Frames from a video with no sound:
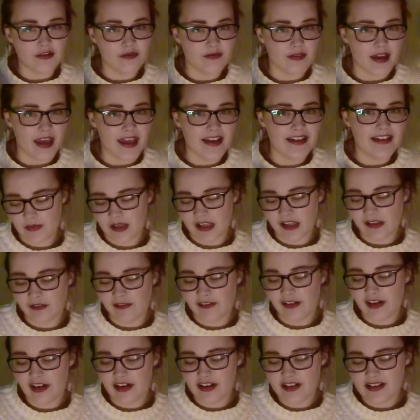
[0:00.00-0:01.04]
red nail
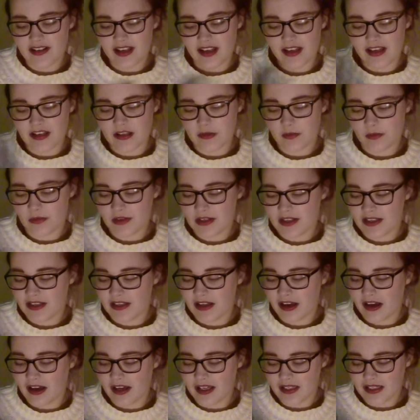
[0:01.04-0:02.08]
varnish, and it's pretty
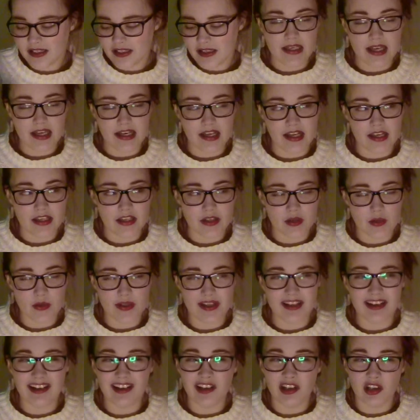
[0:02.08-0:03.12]
nice and I use
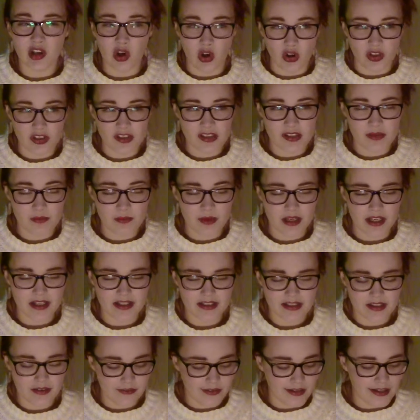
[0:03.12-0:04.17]
it a lot
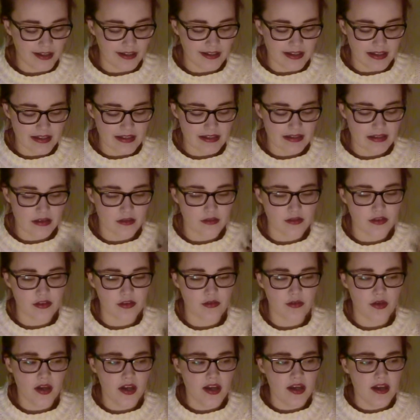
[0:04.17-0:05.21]
because I feel like that's
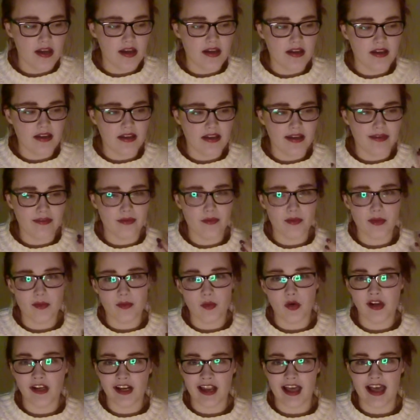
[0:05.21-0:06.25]
also give a bit
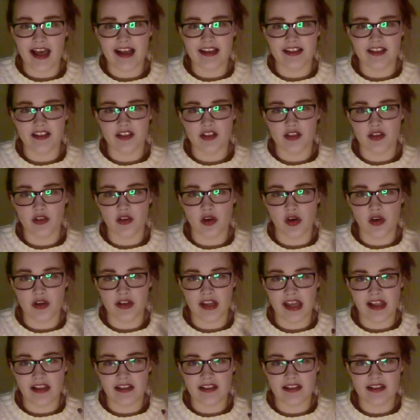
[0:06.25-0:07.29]
more class to your
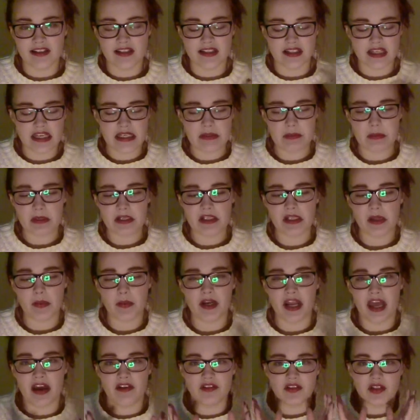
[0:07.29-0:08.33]
nails, especially when
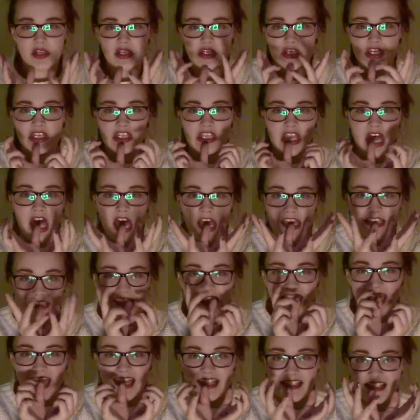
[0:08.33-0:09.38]
you have such a tiny
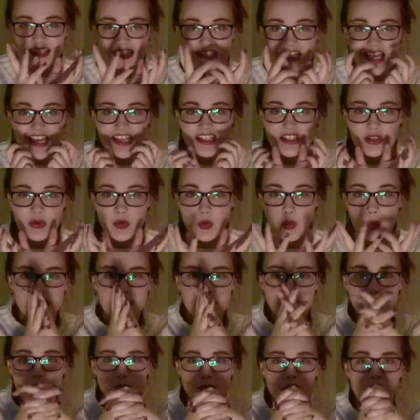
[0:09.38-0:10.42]
hands as I do. They're
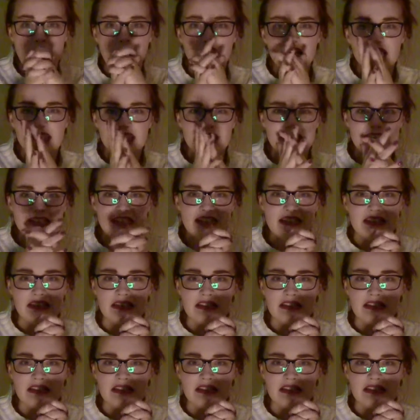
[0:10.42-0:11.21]
tiny.